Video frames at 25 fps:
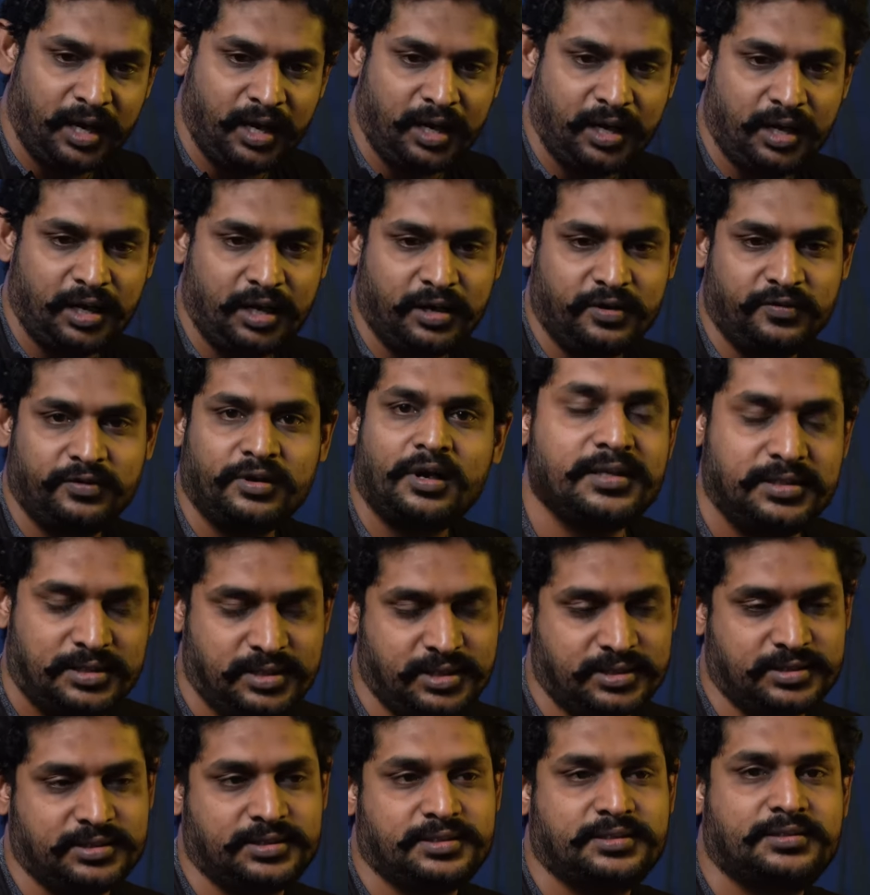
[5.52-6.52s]
and
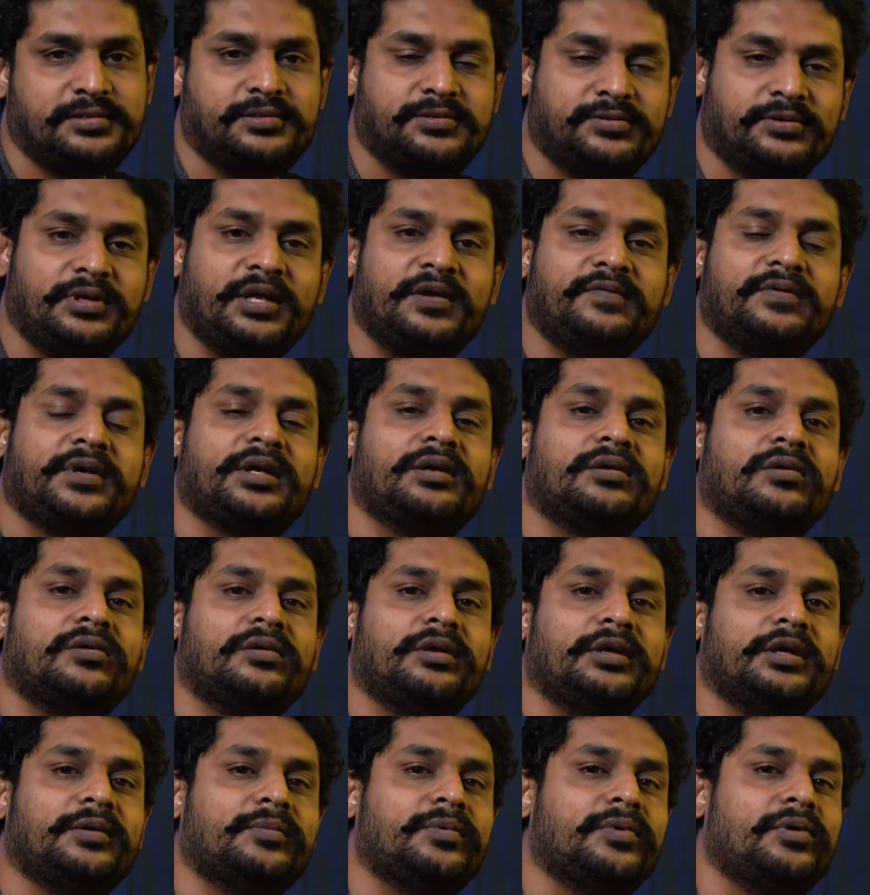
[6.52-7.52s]
yes, today we are
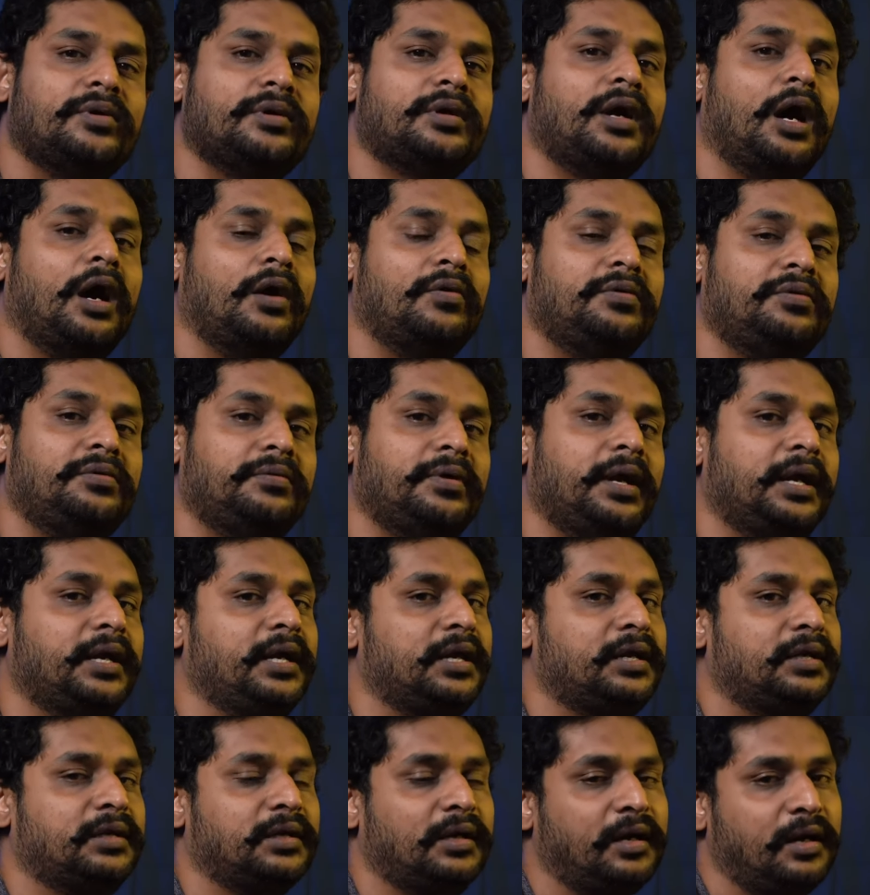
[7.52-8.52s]
talking about how to
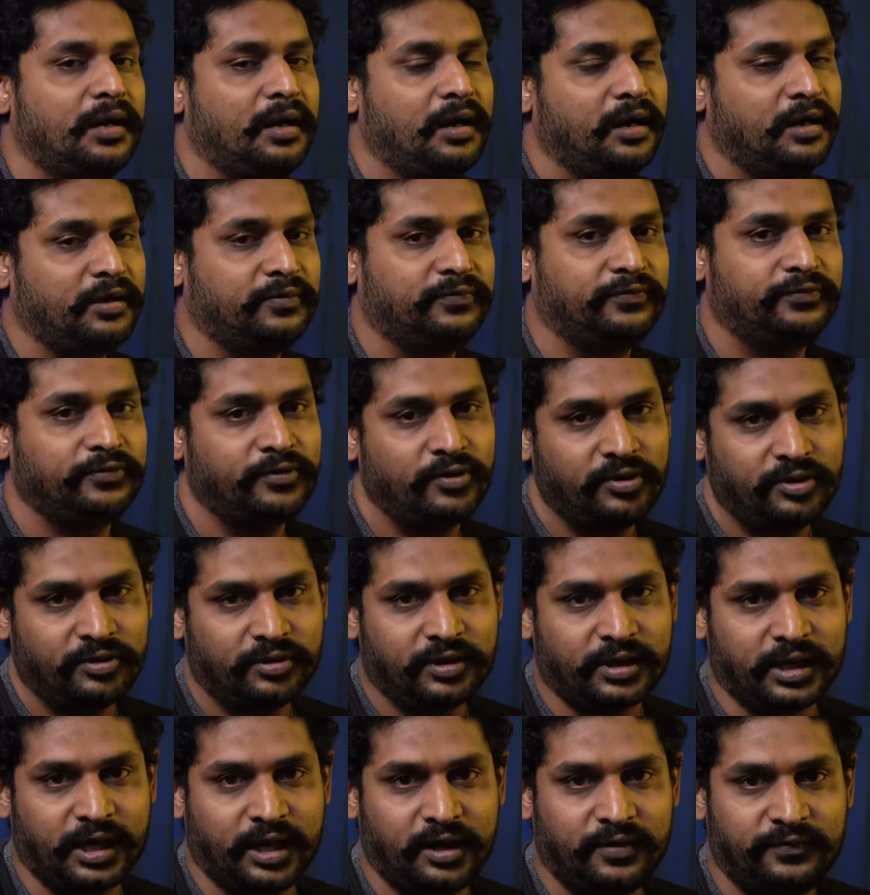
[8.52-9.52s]
edit a
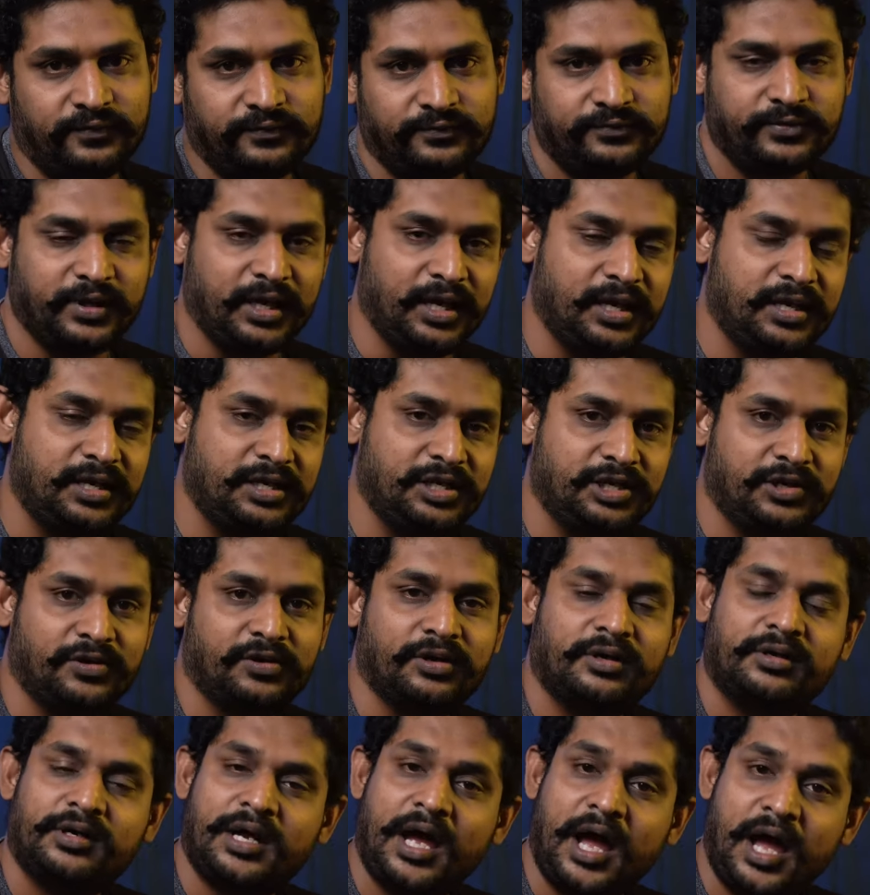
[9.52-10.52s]
photograph in
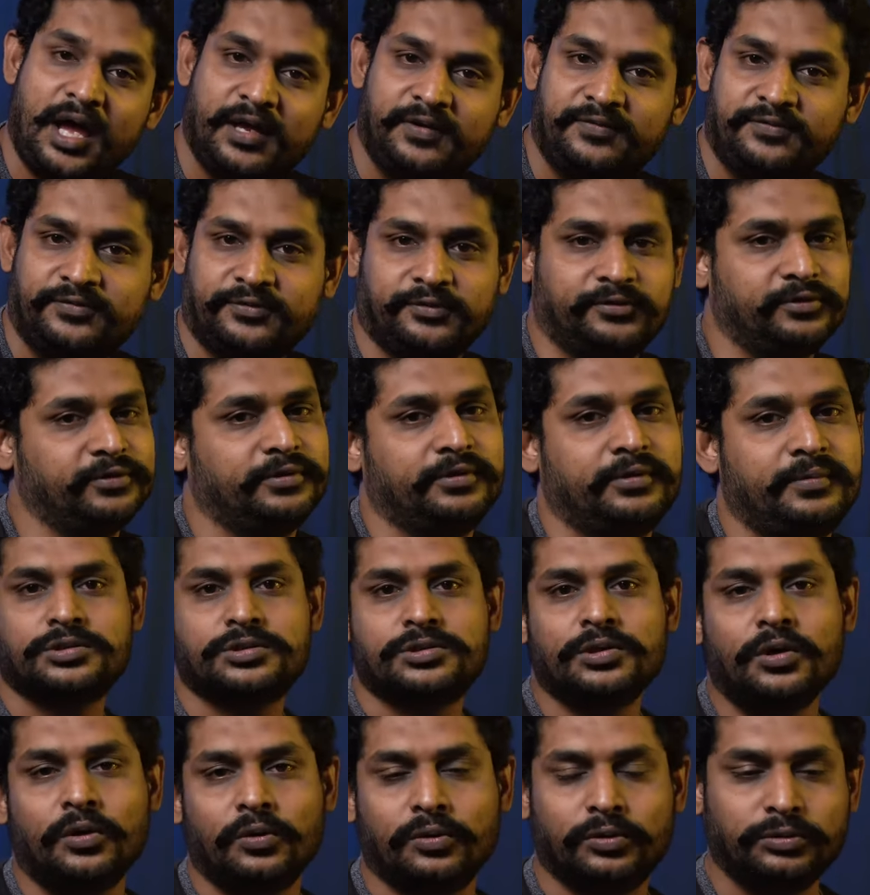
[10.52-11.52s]
your iPhone.
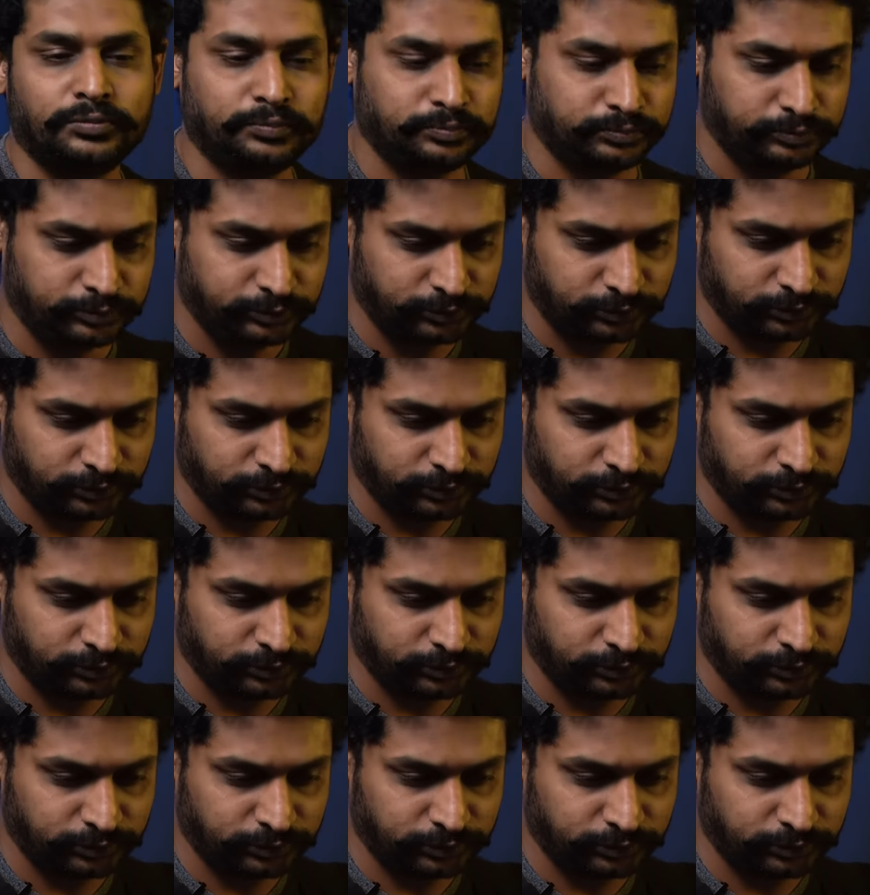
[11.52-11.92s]
So